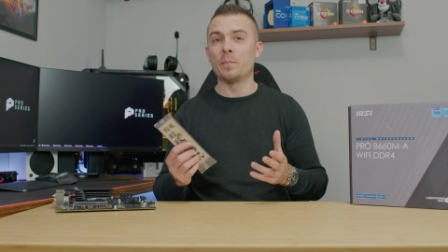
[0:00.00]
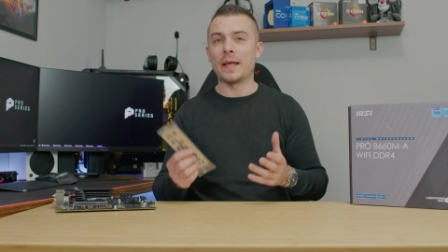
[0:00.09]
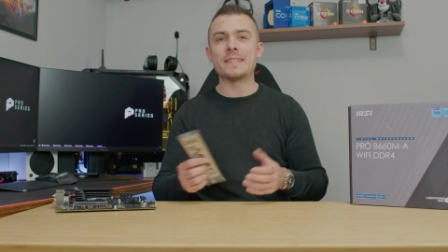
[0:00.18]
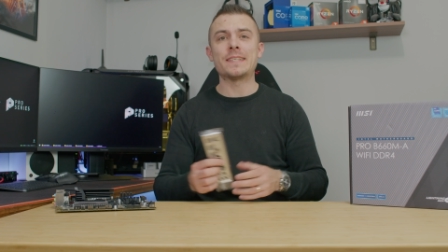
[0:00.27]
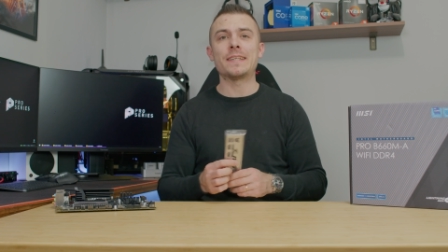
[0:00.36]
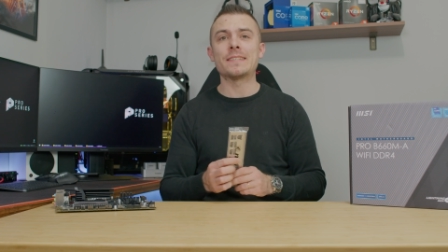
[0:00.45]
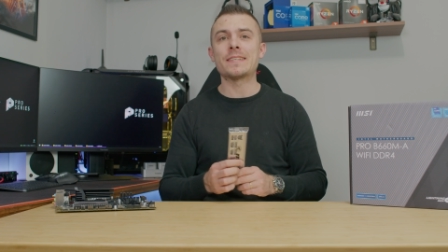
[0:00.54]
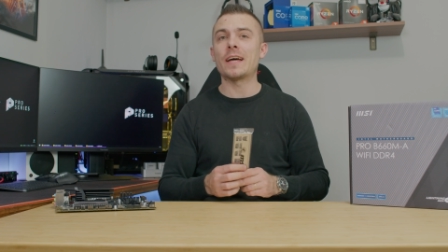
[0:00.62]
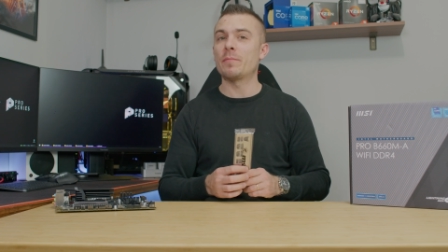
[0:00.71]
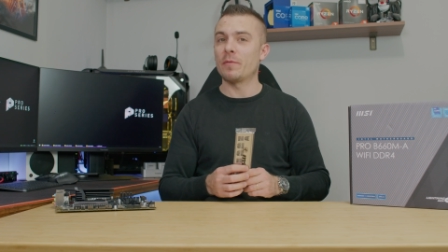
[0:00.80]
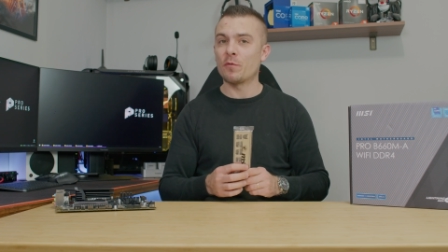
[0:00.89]
place it
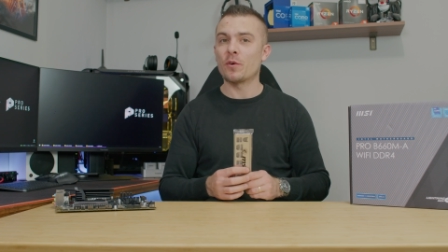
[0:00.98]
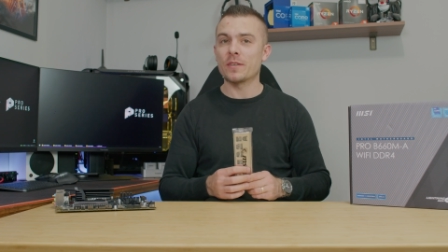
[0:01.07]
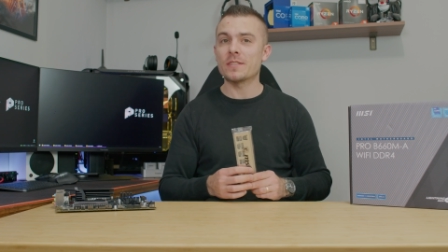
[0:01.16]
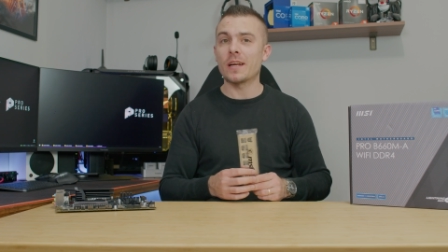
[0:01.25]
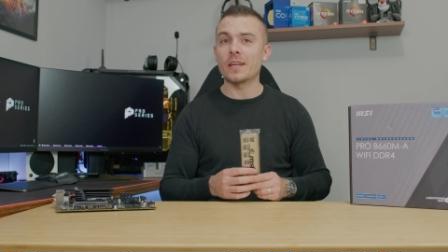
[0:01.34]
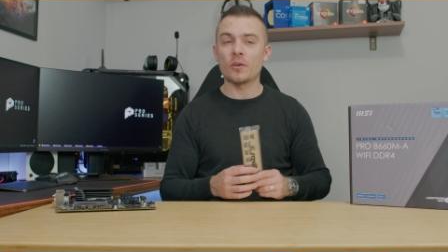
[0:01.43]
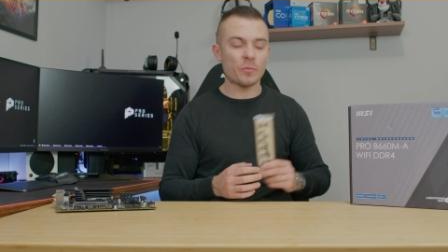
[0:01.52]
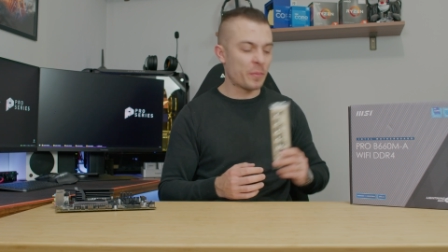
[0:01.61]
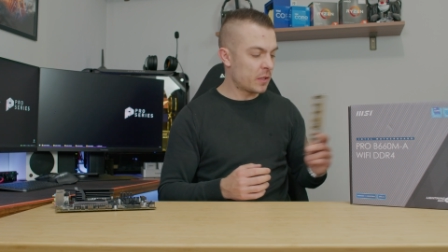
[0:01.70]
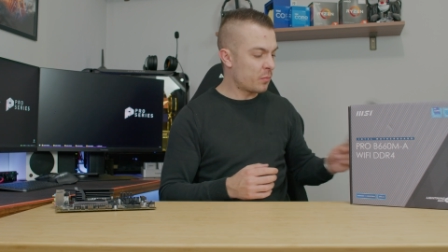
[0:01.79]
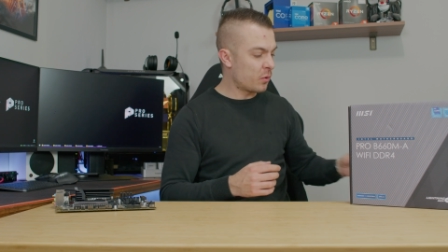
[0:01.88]
inside before installing your
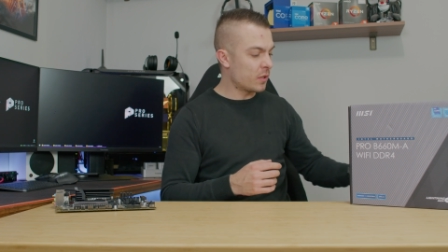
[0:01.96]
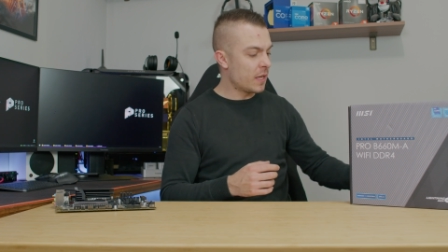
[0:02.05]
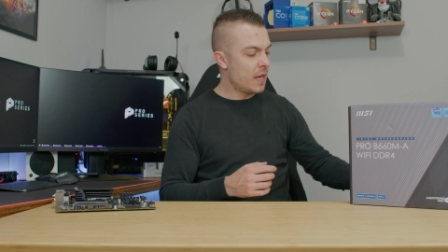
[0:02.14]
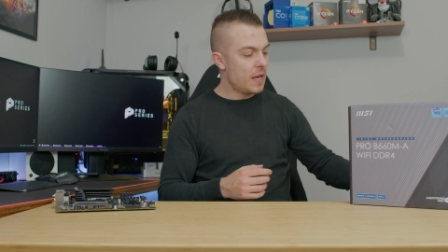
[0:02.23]
motherboard.